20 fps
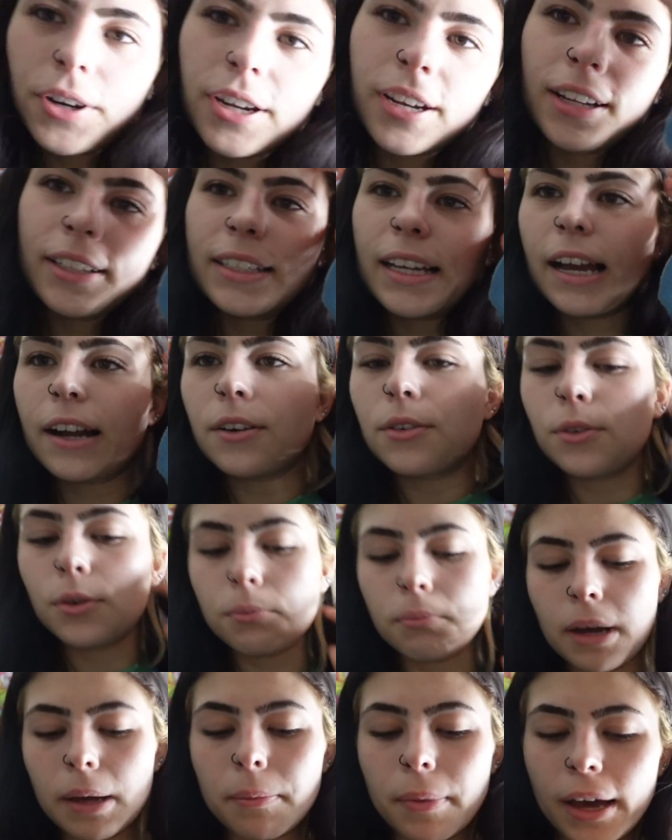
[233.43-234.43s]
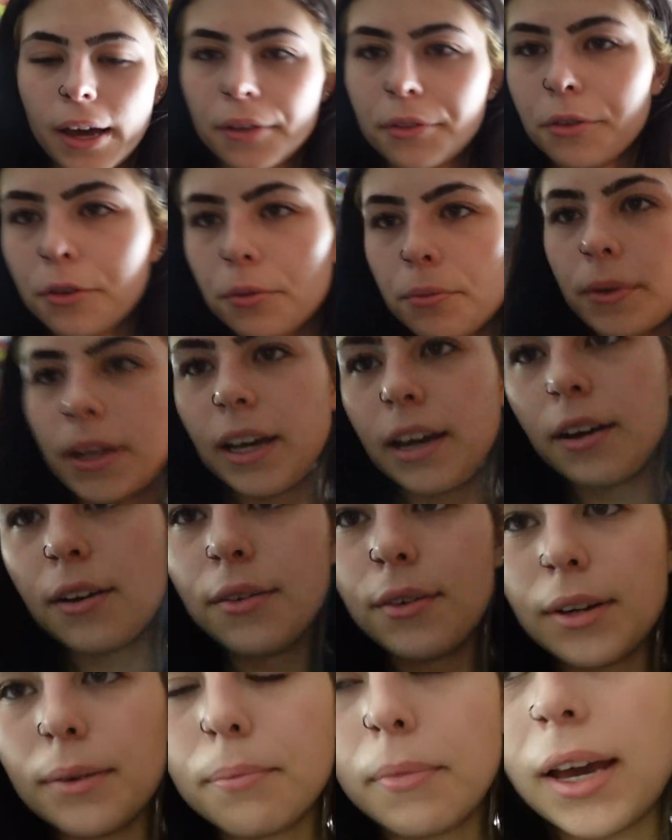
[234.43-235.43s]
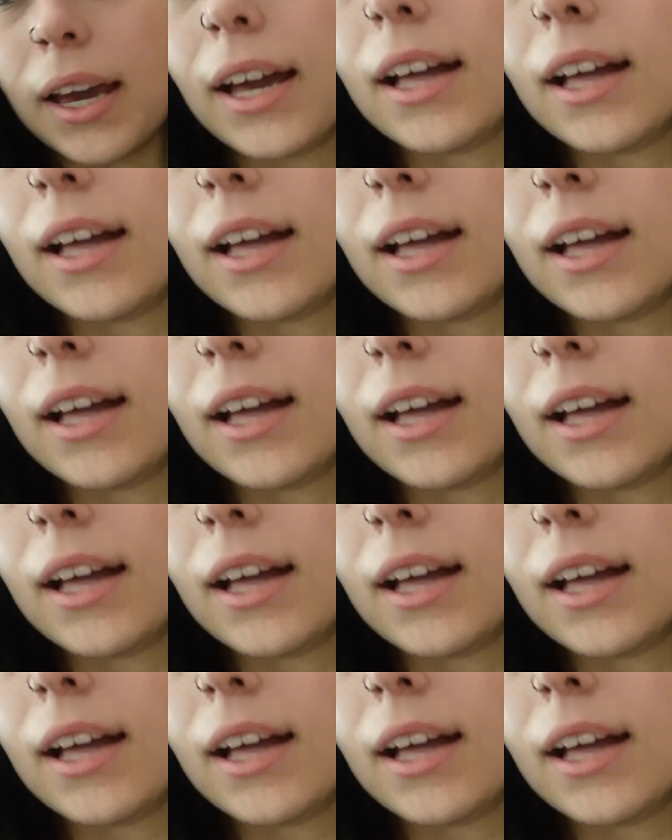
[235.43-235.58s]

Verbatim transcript: gonna tackle my bathroom now and my